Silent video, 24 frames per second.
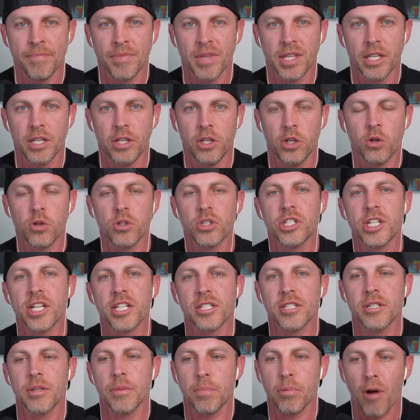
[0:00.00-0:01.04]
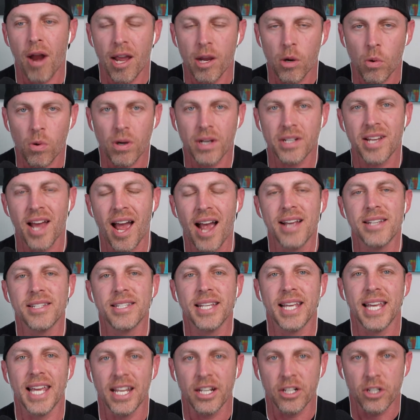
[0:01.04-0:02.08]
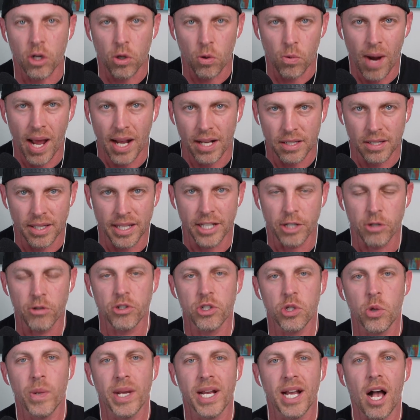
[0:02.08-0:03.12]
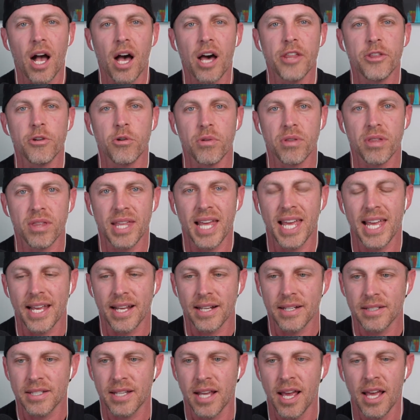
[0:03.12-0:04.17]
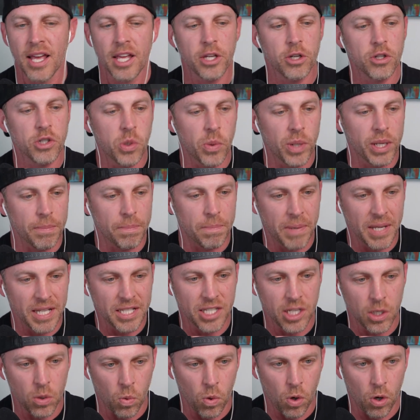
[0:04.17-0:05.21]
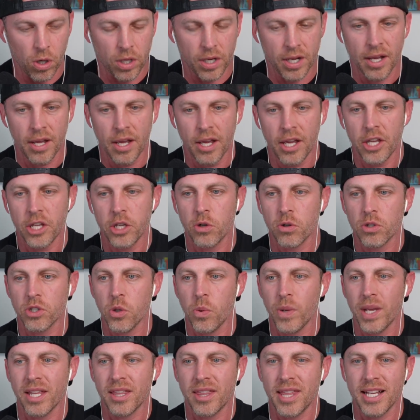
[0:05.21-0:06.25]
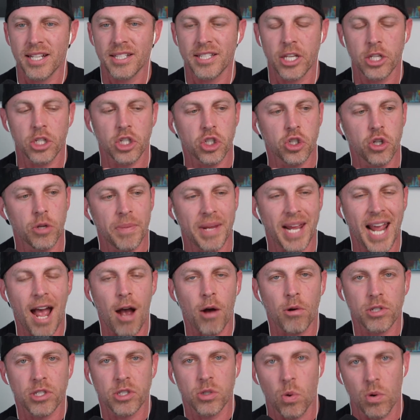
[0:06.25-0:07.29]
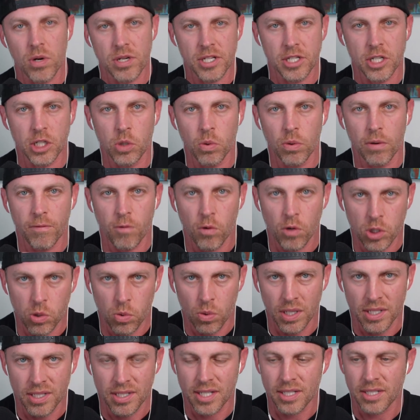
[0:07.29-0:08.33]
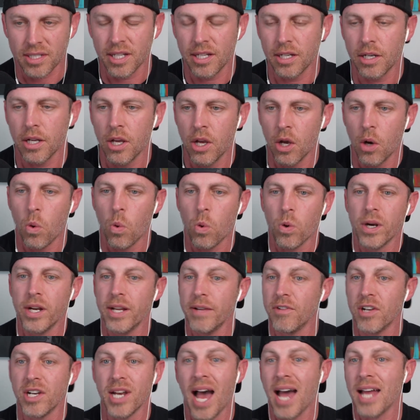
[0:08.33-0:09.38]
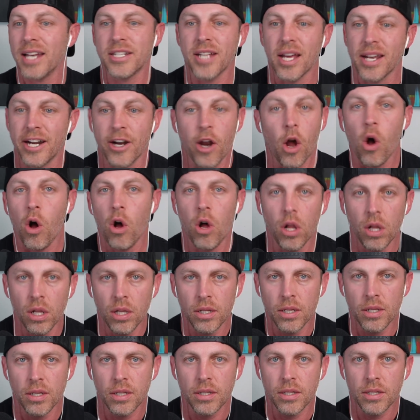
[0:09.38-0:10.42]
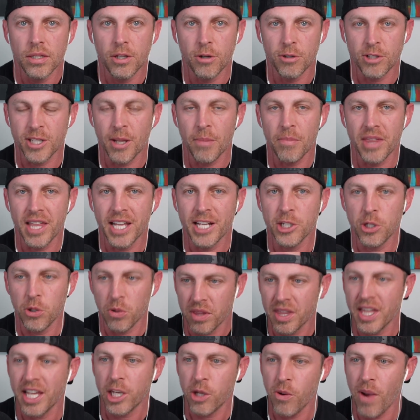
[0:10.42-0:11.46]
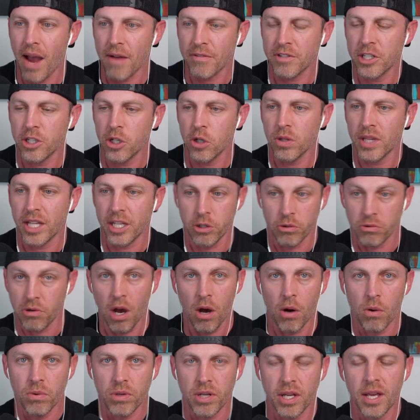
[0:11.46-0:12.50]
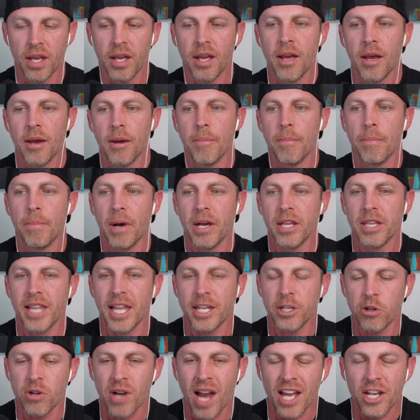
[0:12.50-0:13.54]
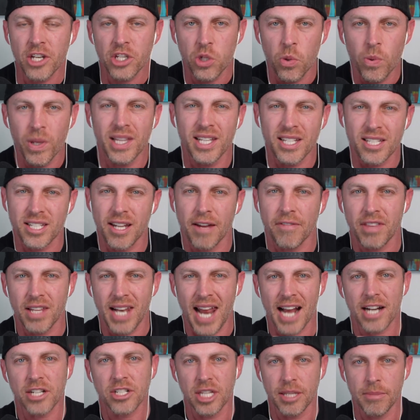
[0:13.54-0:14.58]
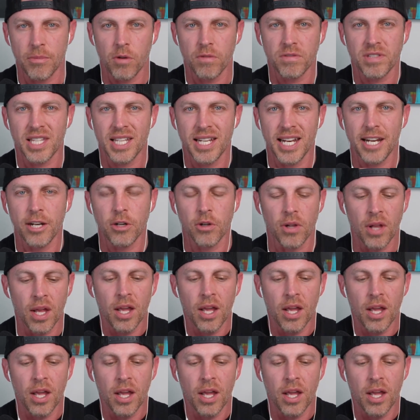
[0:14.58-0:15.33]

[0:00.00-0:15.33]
You're just prioritizing incorrectly. You're doing other things. You're doing busy work. You're doing things that should be outsourced to a virtual assistant or even not done at all. There's some things you think you have to do that you don't, but then you're not doing the stuff that actually moves the needle.